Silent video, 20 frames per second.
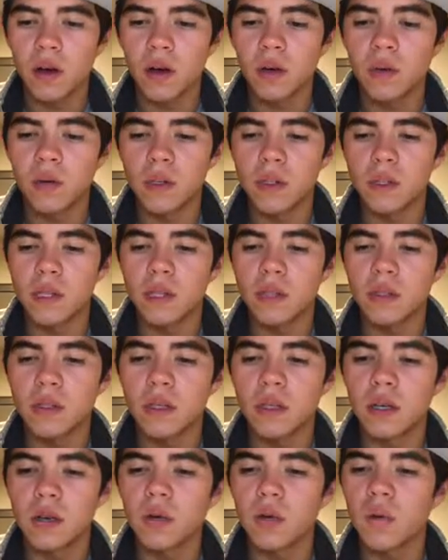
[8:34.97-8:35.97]
which says
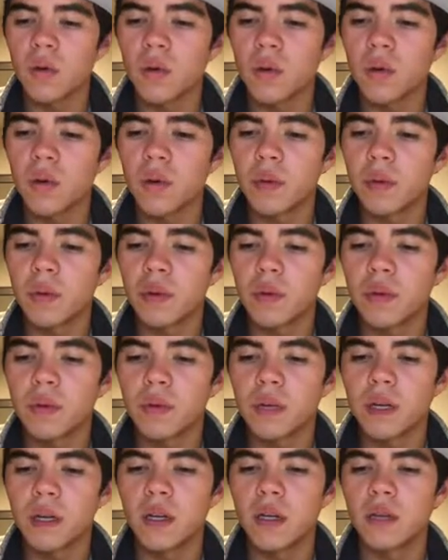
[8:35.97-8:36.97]
there were more people on the
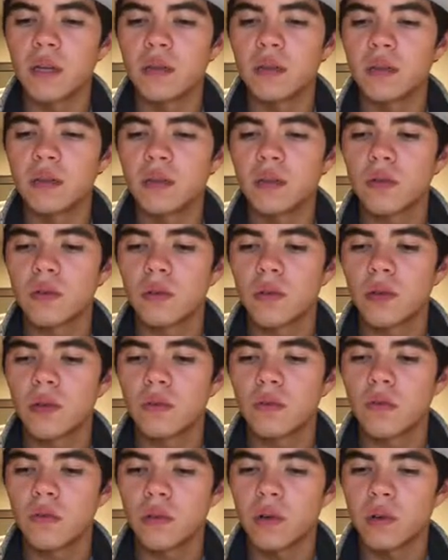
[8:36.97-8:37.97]
planet in
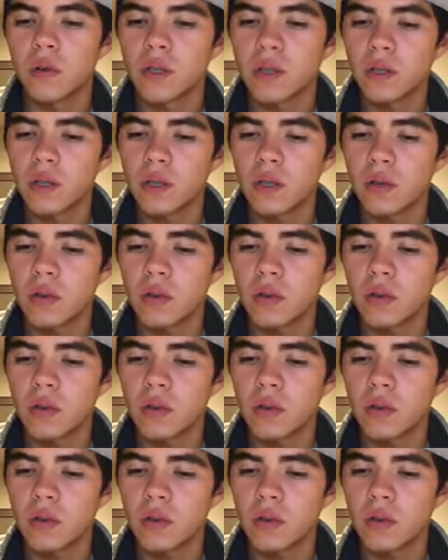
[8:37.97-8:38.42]
2014.